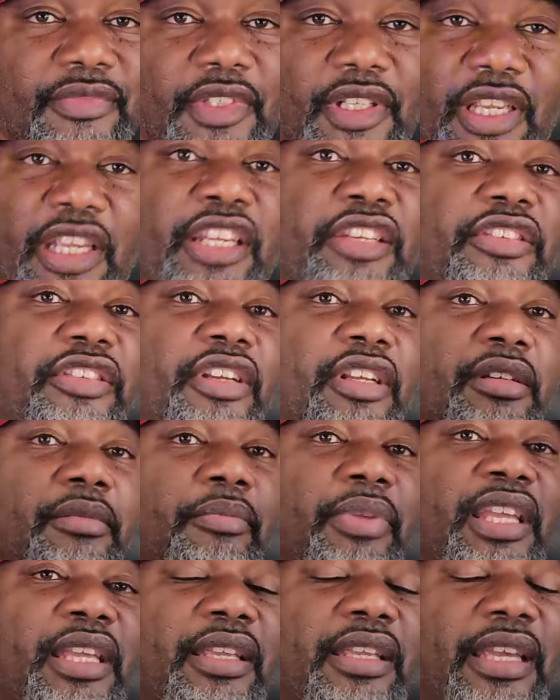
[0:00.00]
He
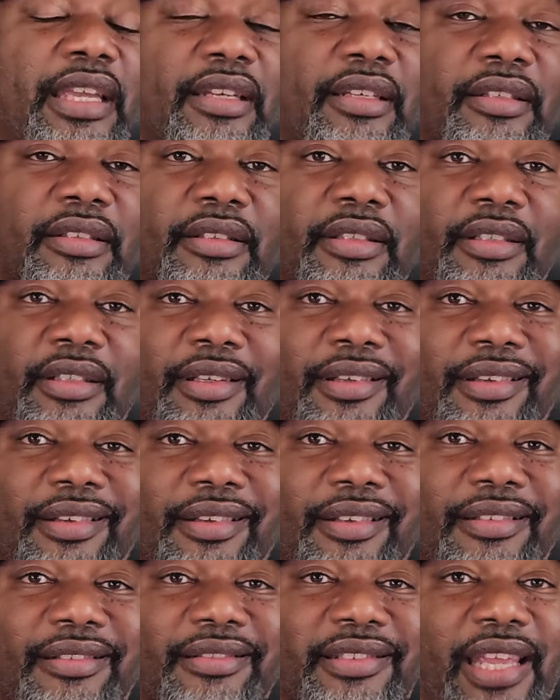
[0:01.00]
shouldn't be getting
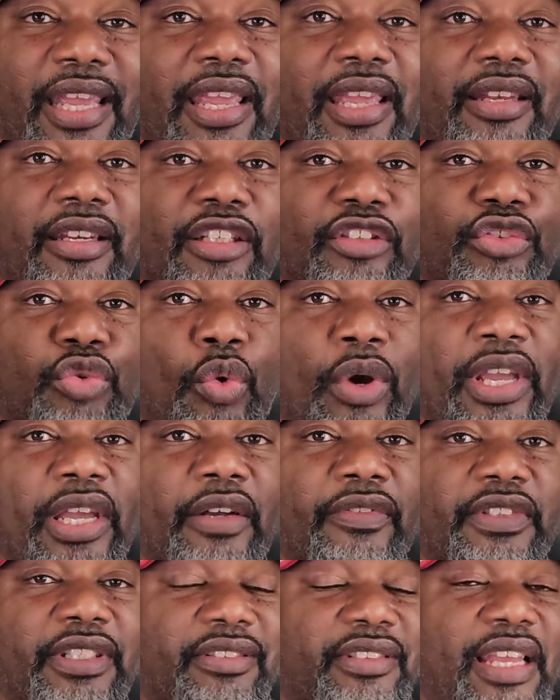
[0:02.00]
10 or
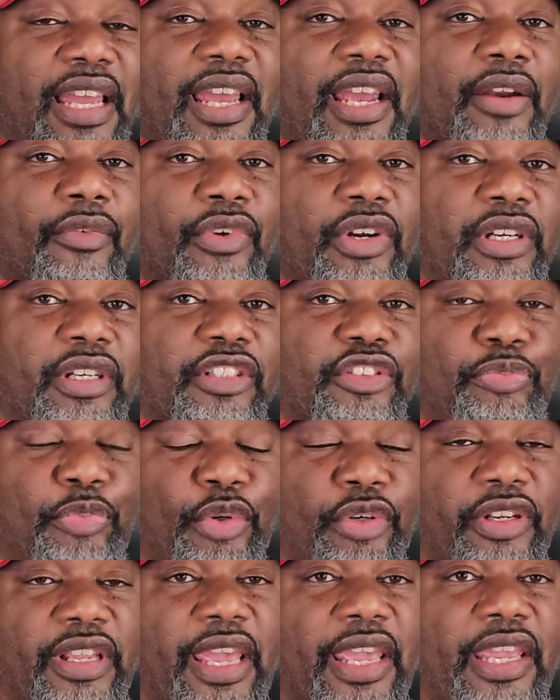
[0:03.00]
12 design runs
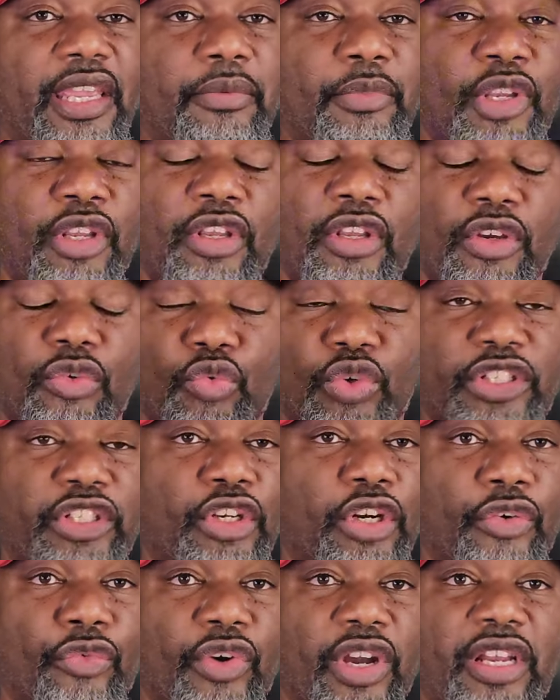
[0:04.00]
per game when
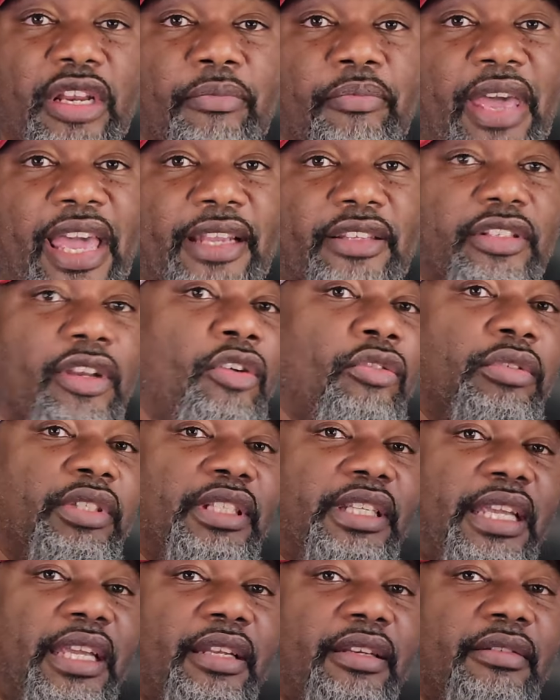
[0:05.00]
your running back's
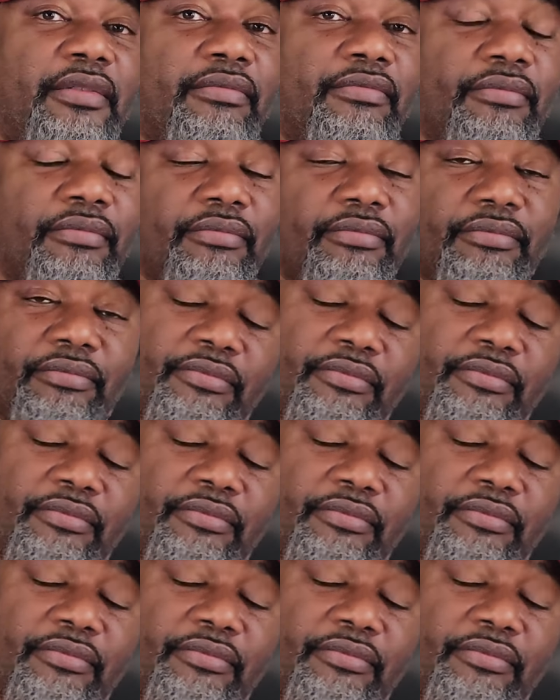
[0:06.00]
only getting